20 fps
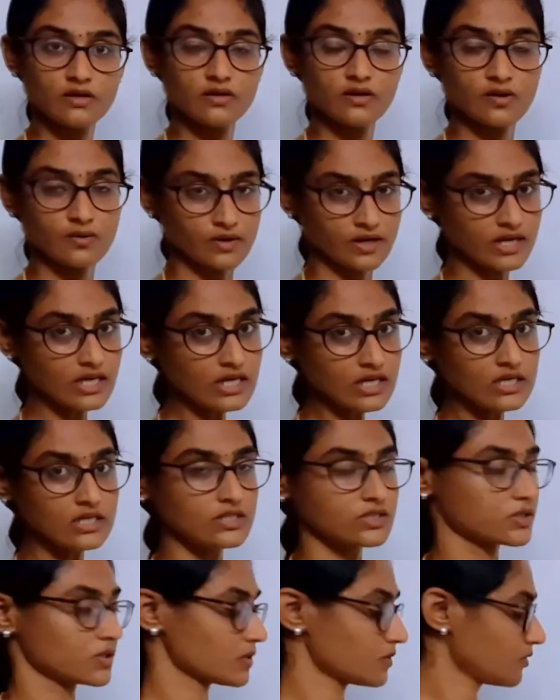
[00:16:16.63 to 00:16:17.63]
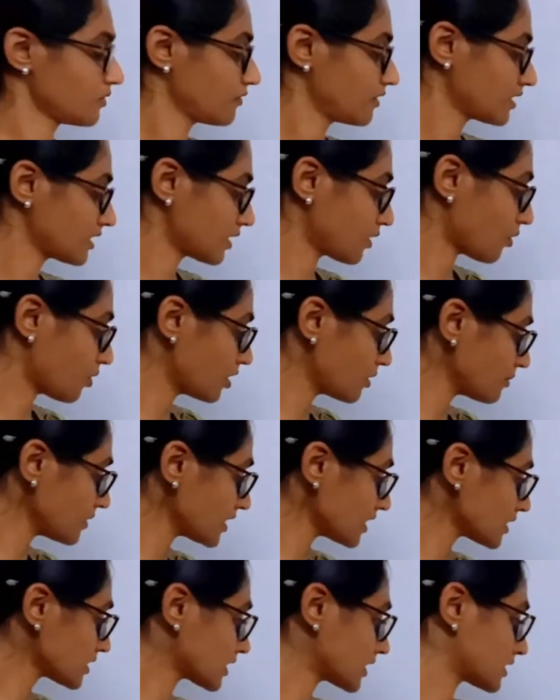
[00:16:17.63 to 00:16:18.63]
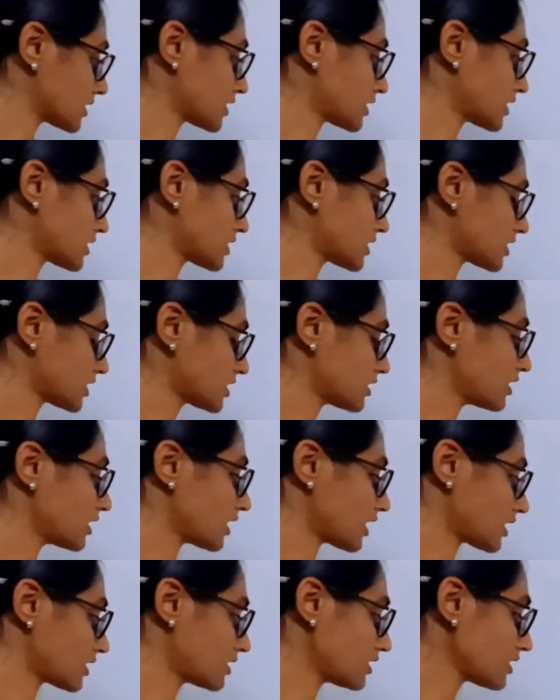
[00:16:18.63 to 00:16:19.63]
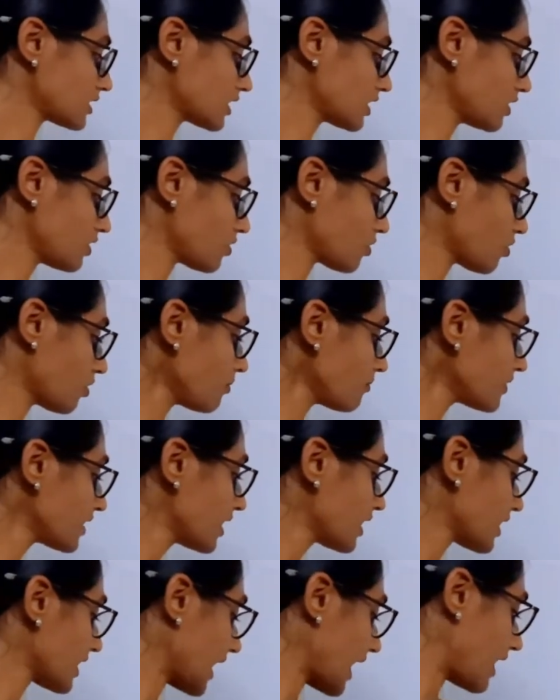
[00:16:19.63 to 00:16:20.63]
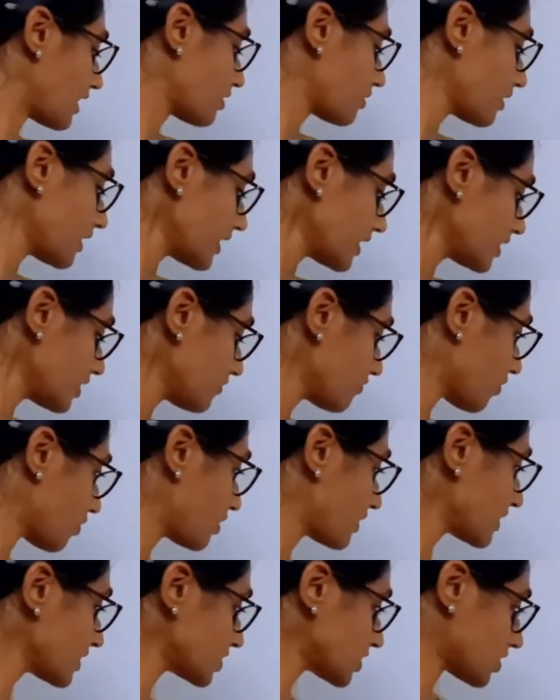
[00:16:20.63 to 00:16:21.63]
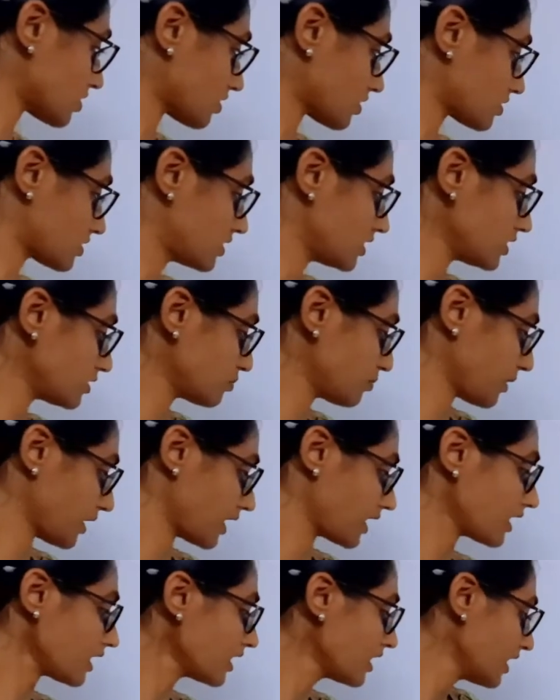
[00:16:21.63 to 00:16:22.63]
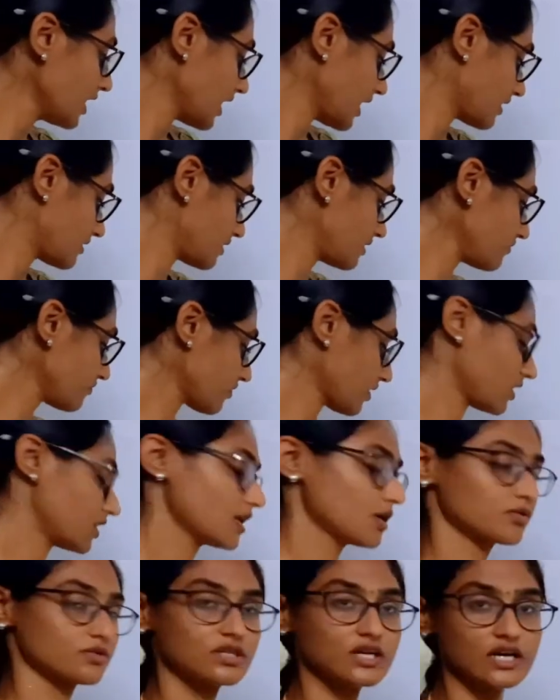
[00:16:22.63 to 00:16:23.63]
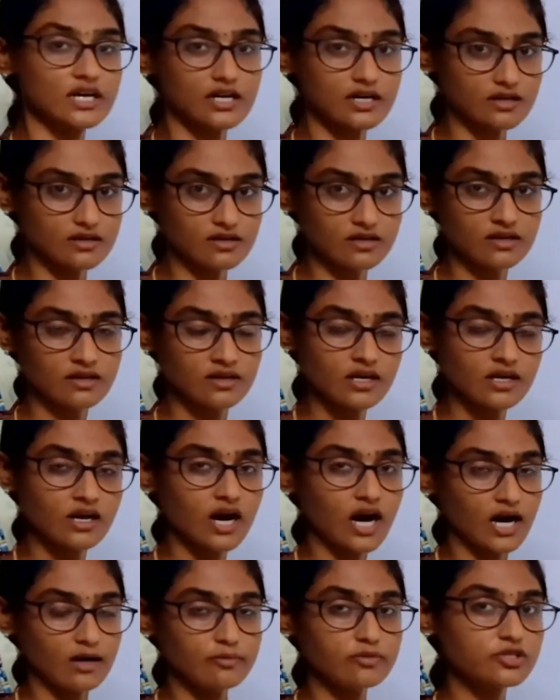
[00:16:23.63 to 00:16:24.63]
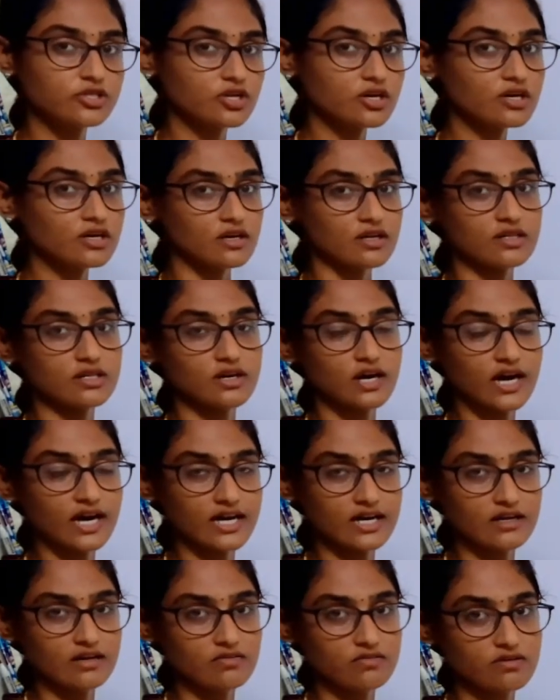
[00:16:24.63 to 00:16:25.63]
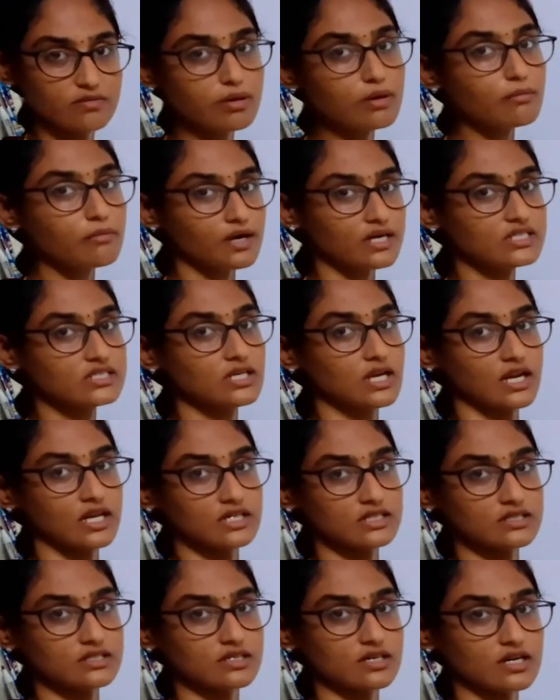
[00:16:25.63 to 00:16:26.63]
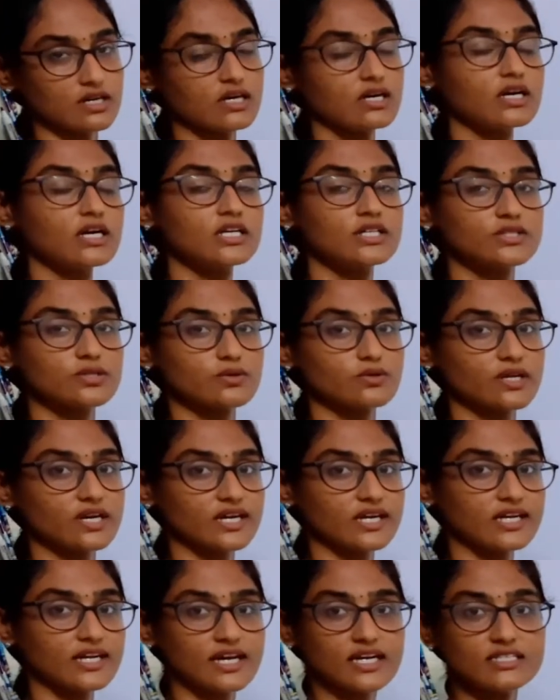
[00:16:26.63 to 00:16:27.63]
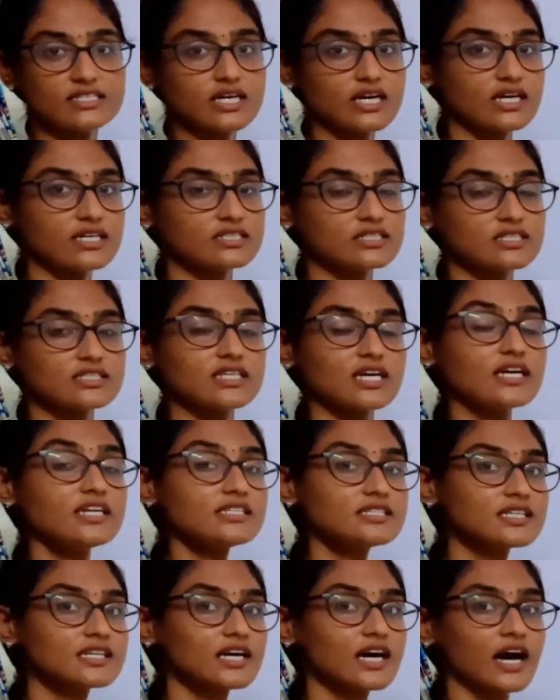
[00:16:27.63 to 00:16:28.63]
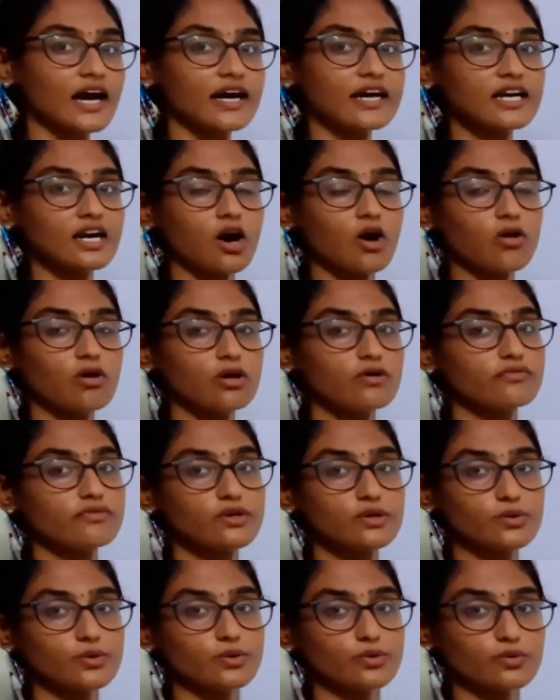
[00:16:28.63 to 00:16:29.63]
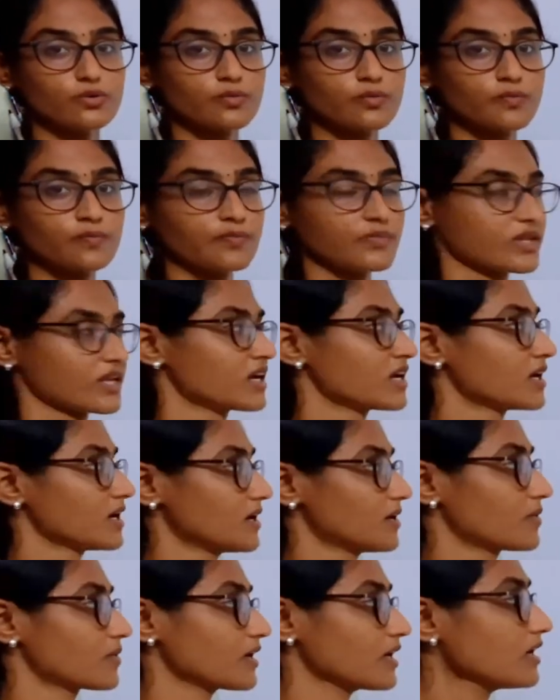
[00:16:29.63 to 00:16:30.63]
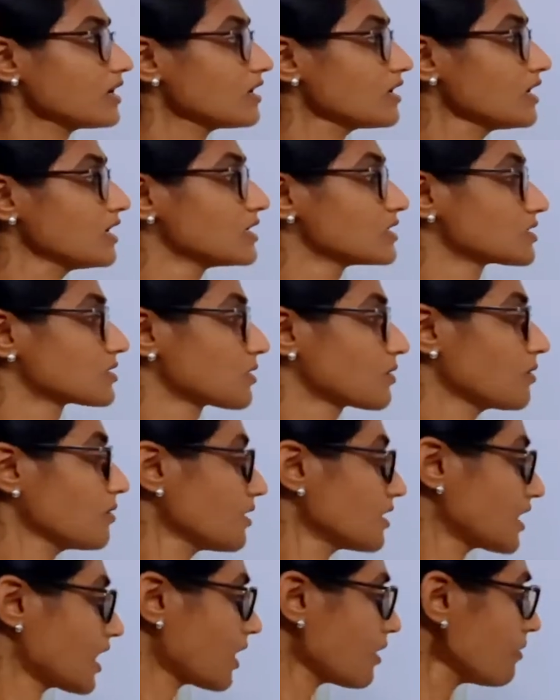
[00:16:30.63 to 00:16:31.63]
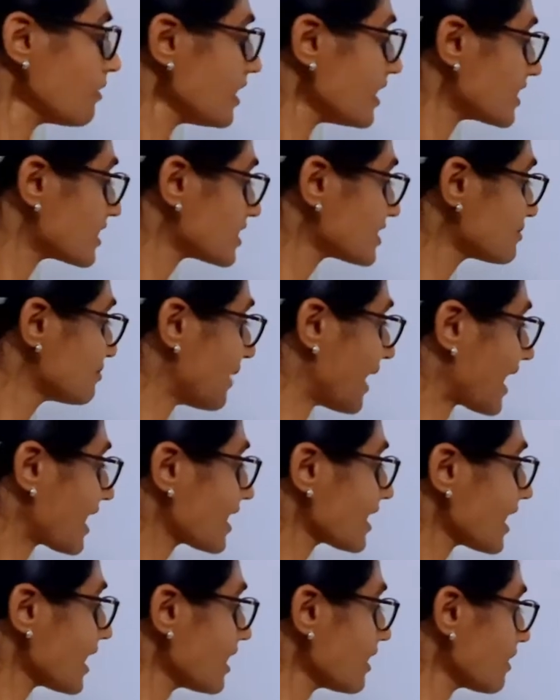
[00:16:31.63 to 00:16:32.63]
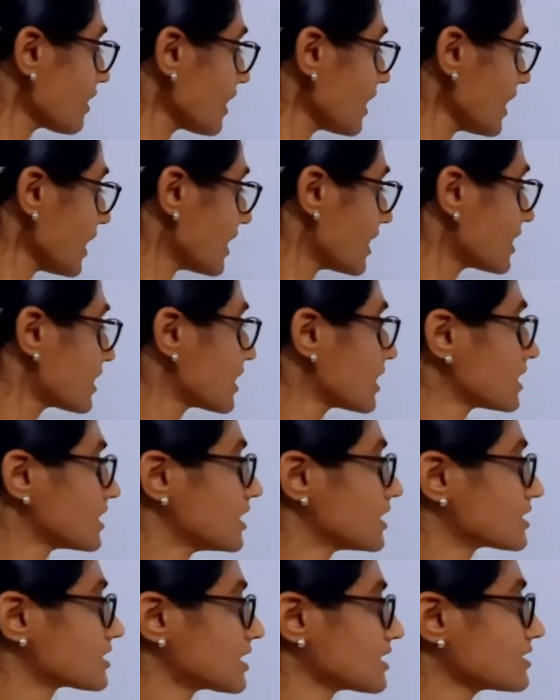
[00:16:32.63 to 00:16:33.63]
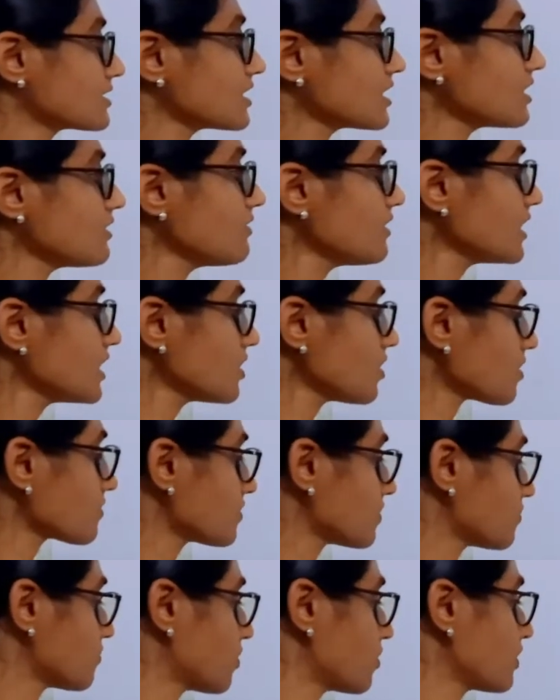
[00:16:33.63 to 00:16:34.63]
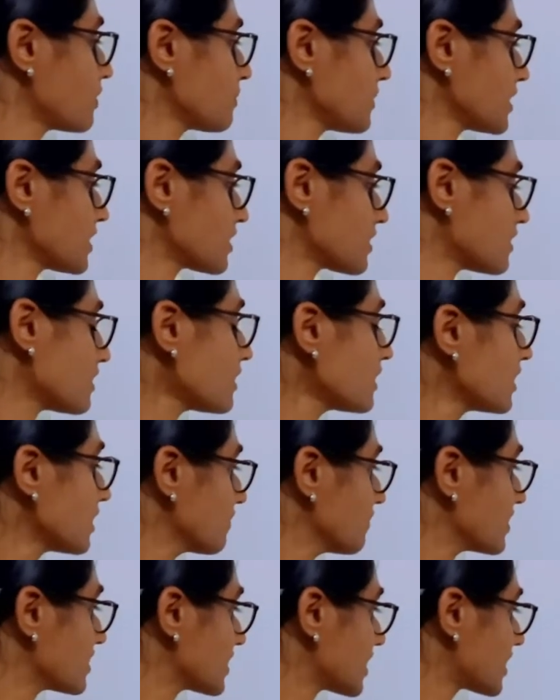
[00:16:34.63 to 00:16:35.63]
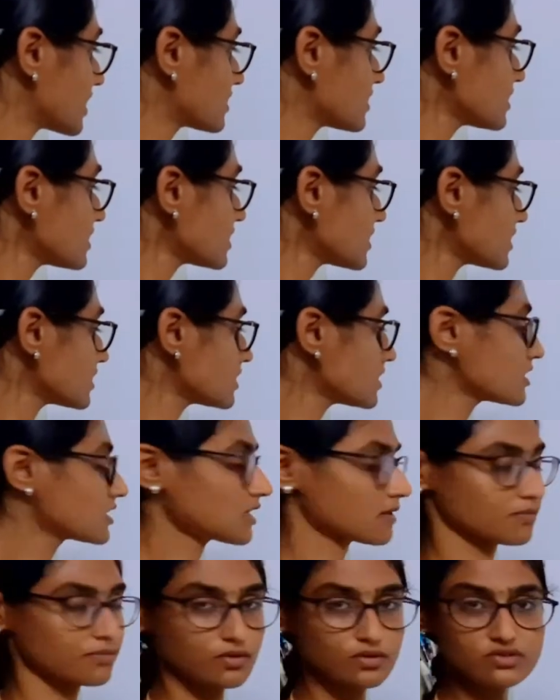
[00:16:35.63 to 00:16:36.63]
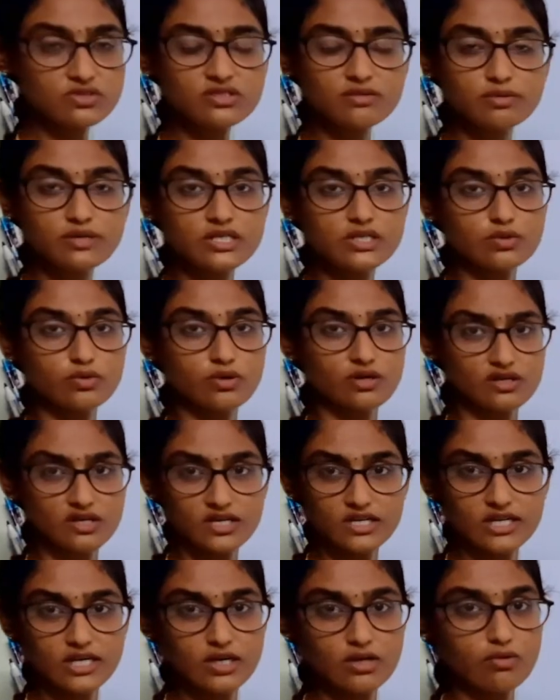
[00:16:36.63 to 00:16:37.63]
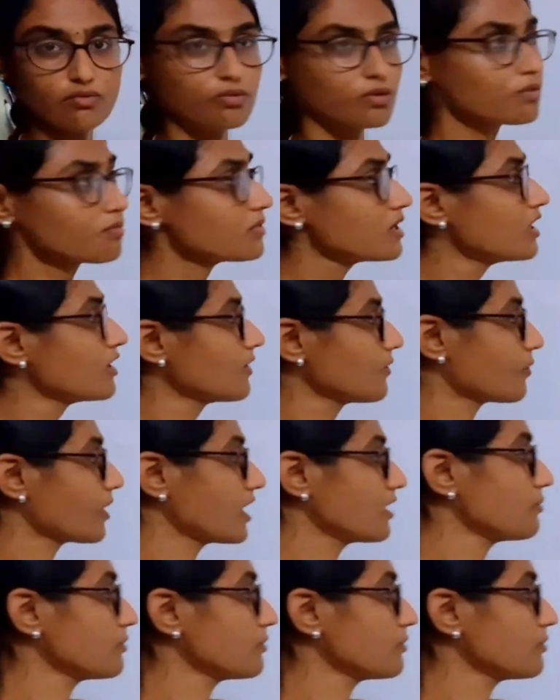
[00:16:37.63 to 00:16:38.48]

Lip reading: Okay, so when the voltmeter's resistance is 300 kilo ohm, calculate the voltage across this pair and then find out the error. I am sure the error will be much lesser. So take it as an exercise and all of you do. Okay, so now let us back calculate the sensitivity of the voltmeter when the resistance is supposed to be 200 kilo ohm while